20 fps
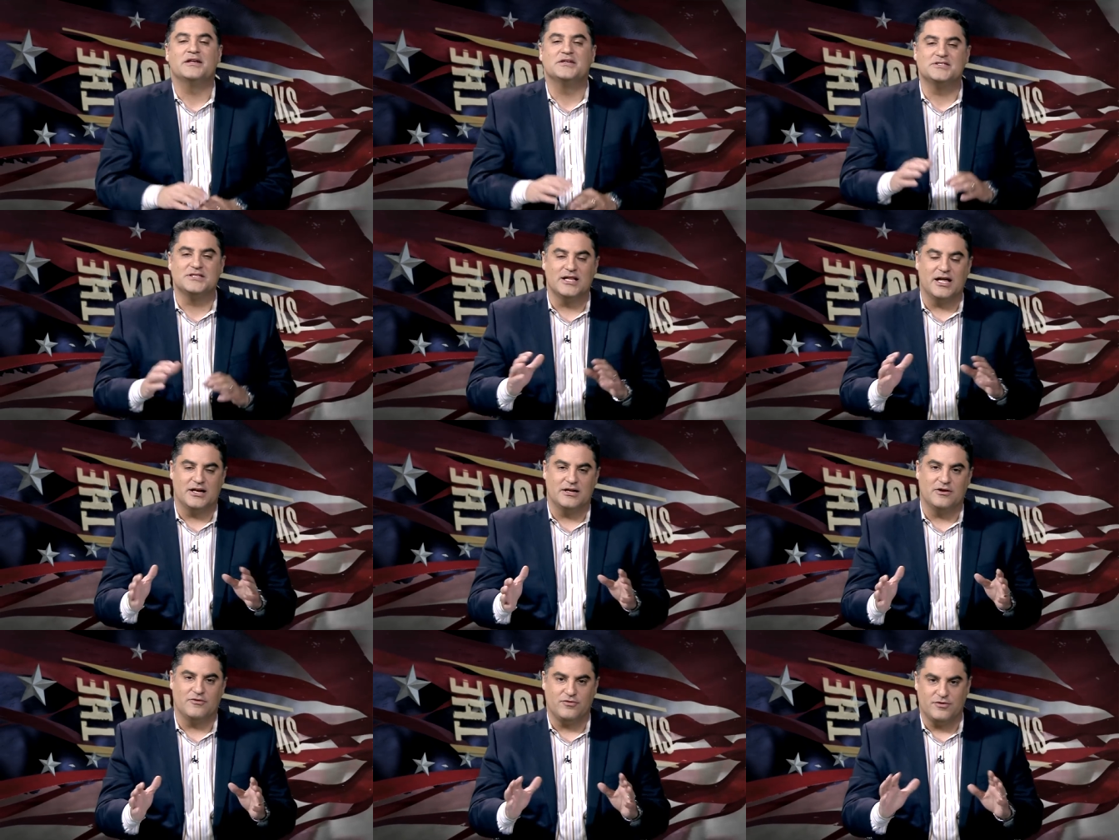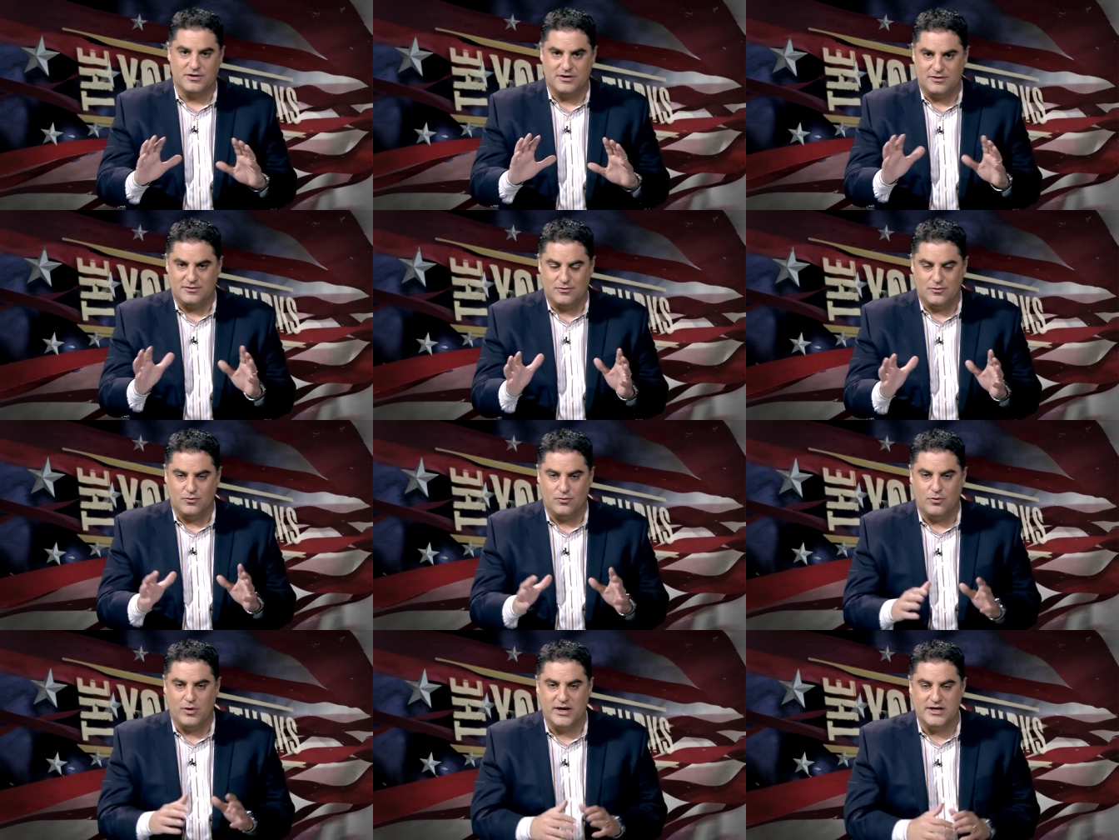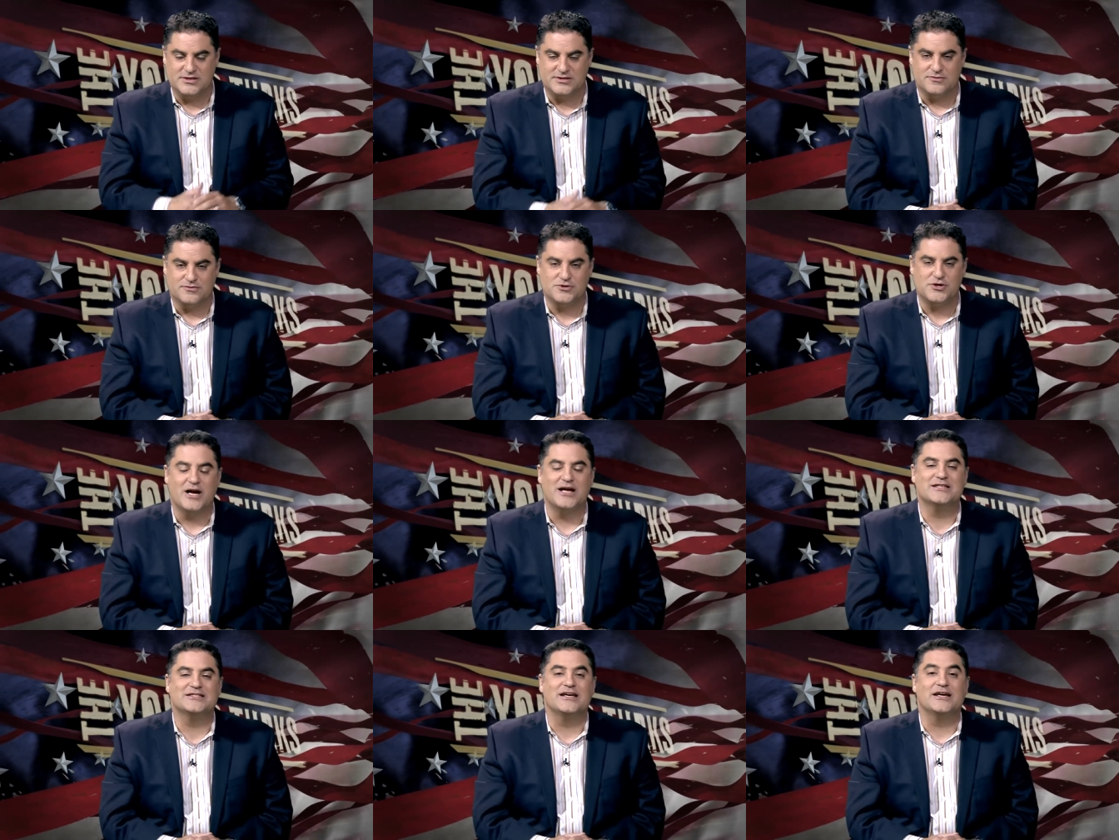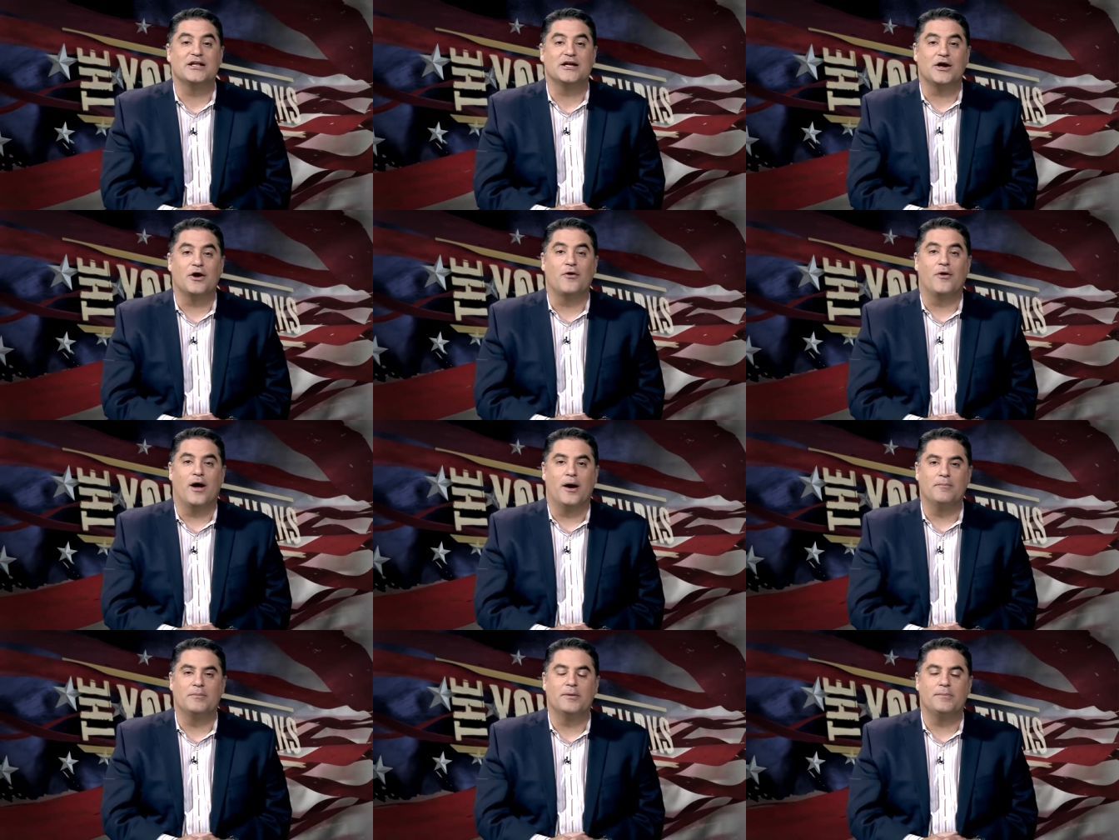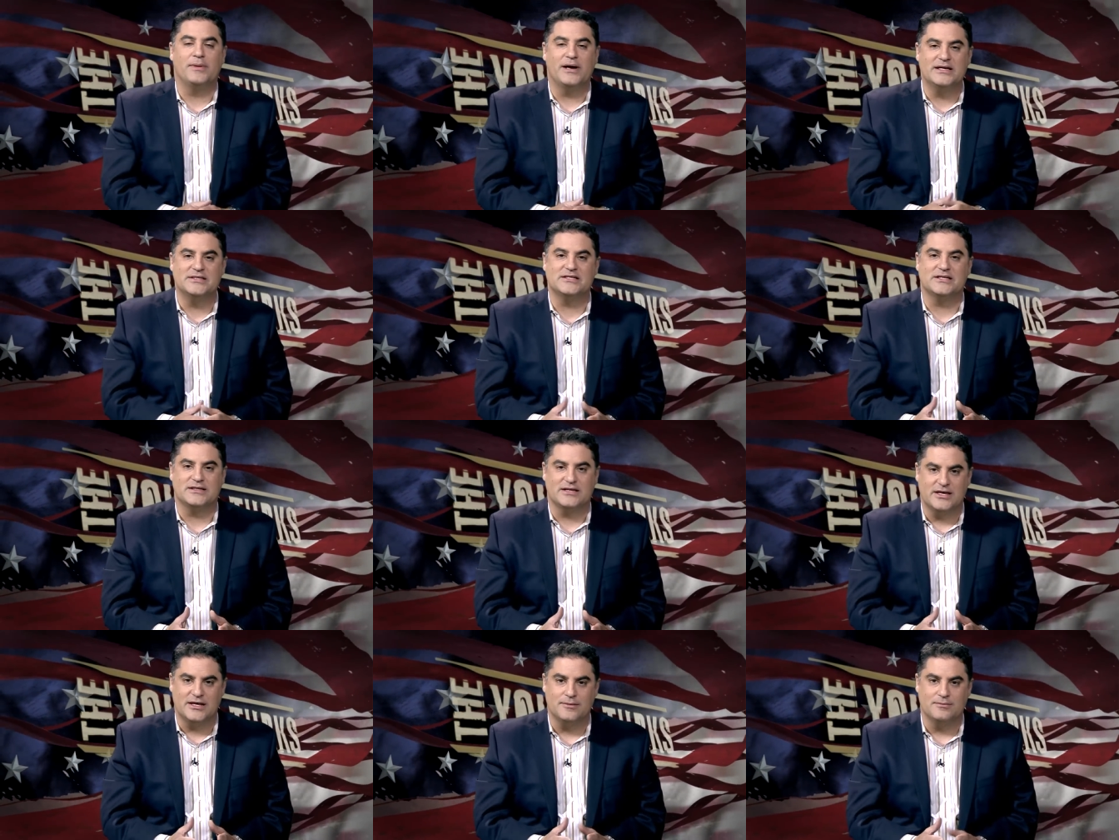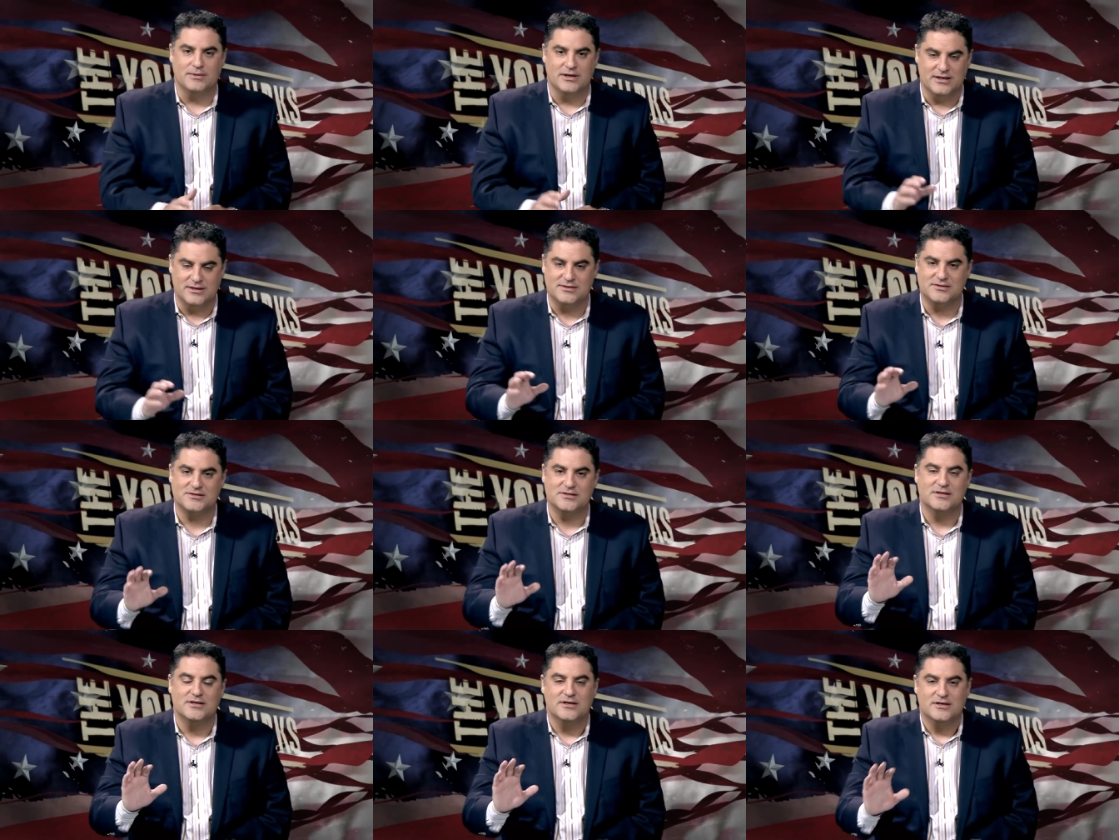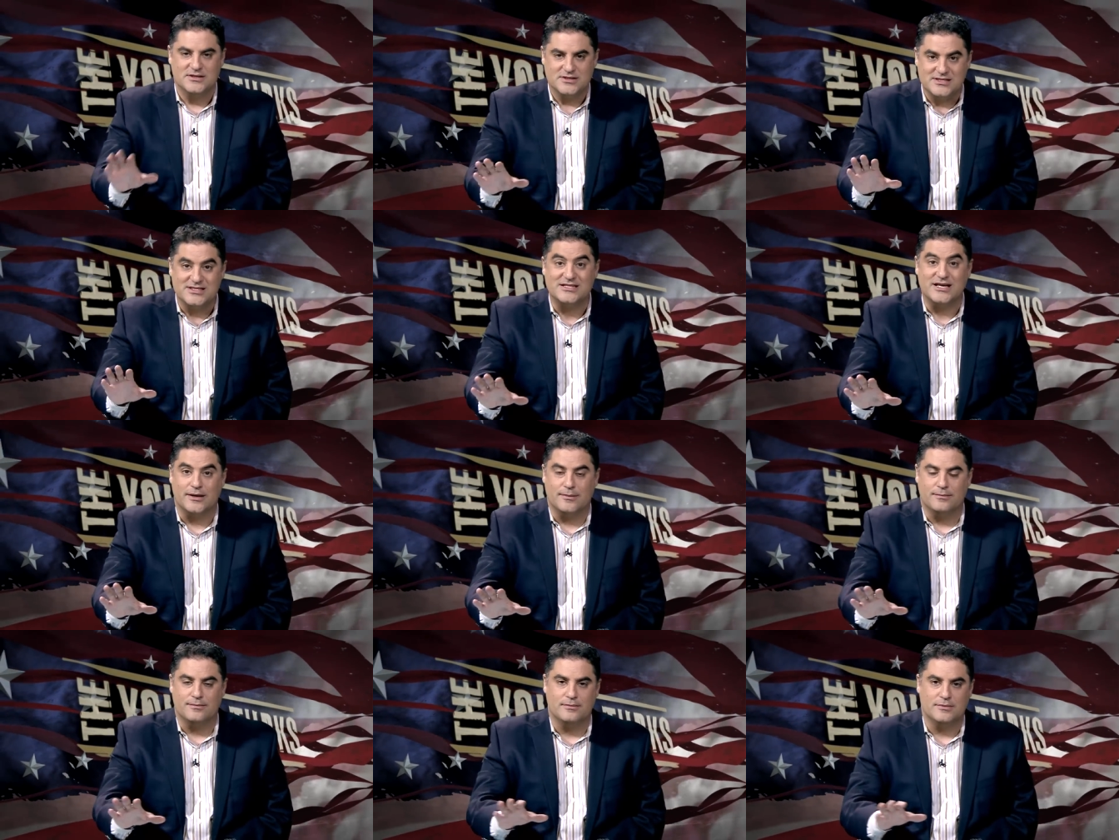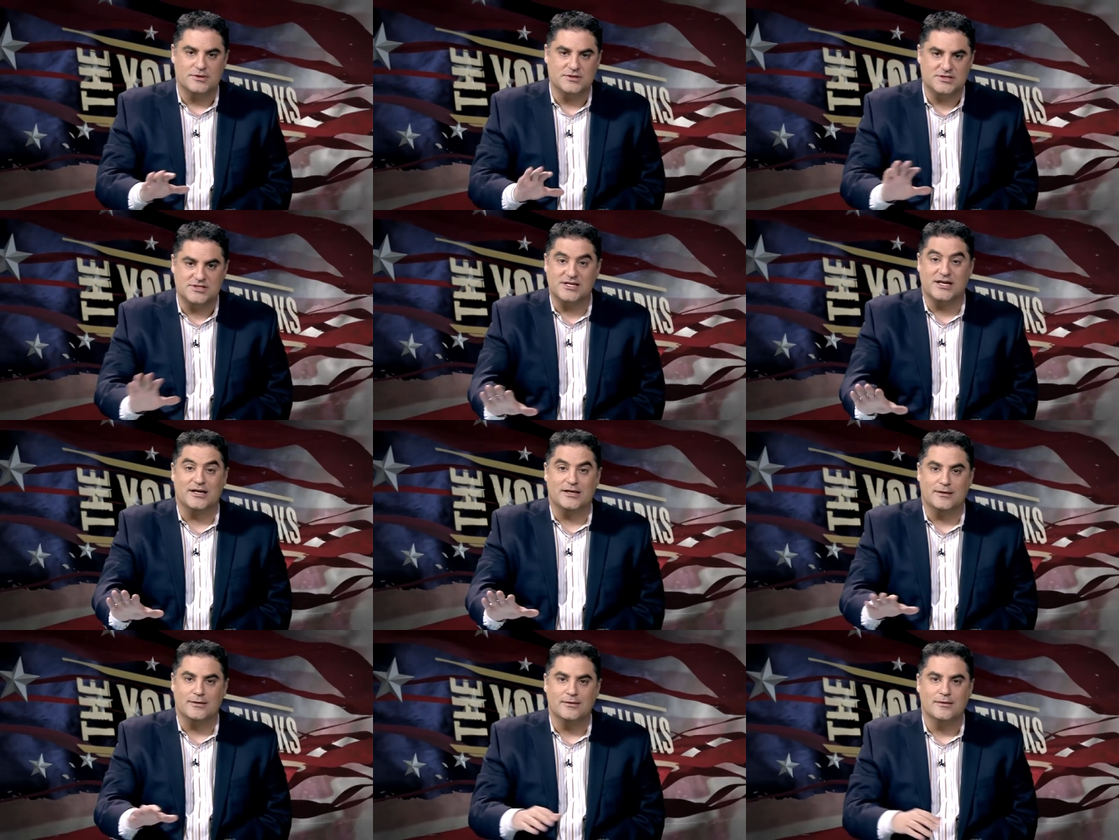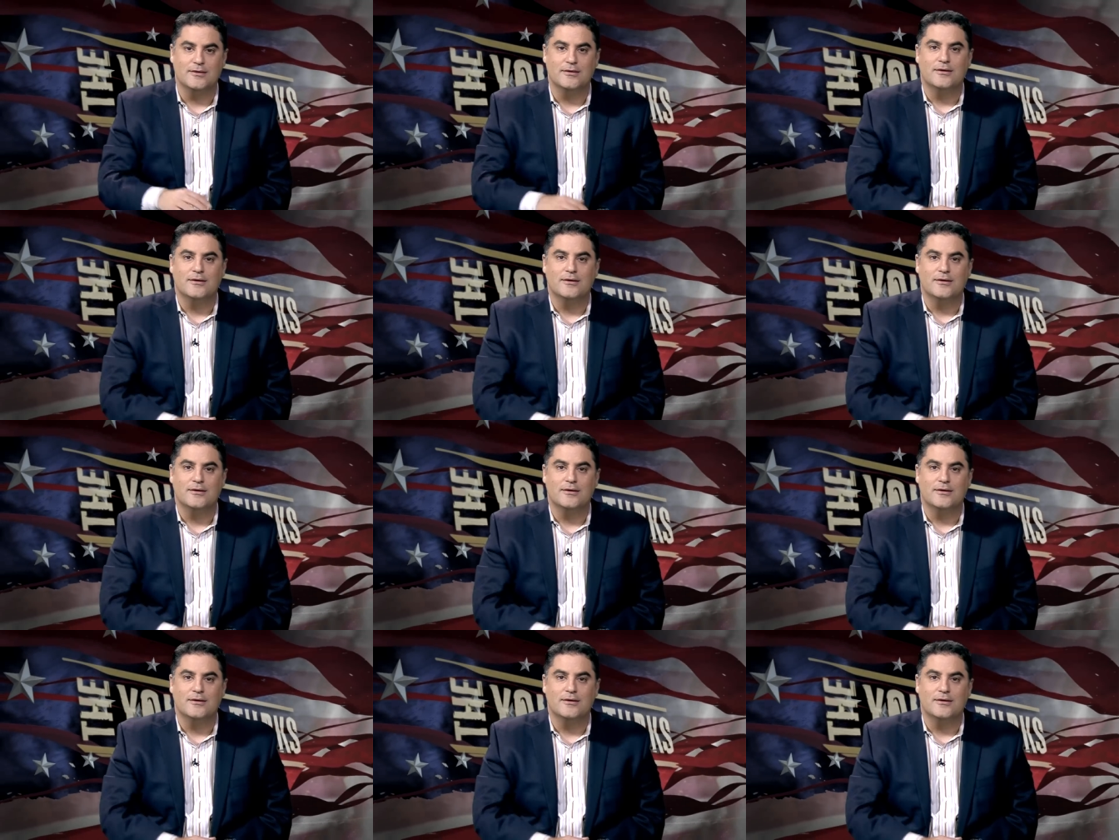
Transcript: there's a lot of different ways of translating haram, but basically it means sin. Sin.